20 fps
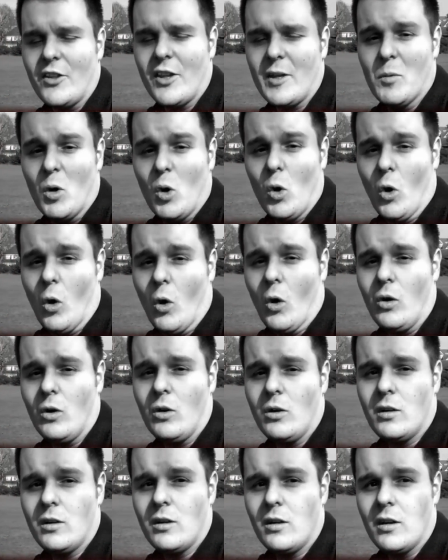Nothing more.
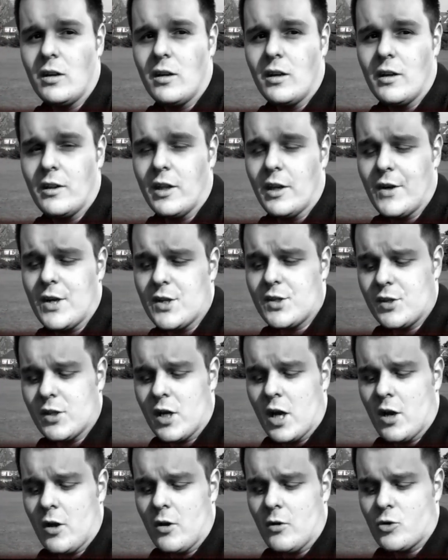There
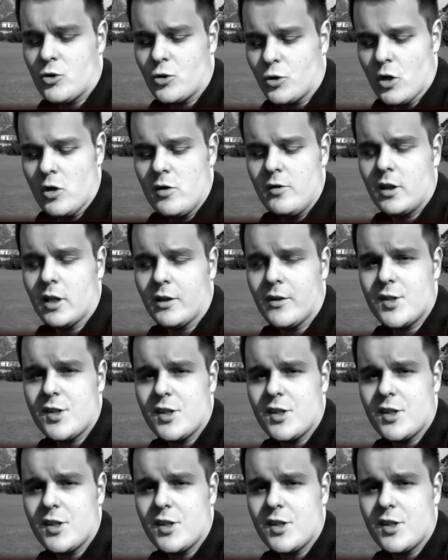is no truth.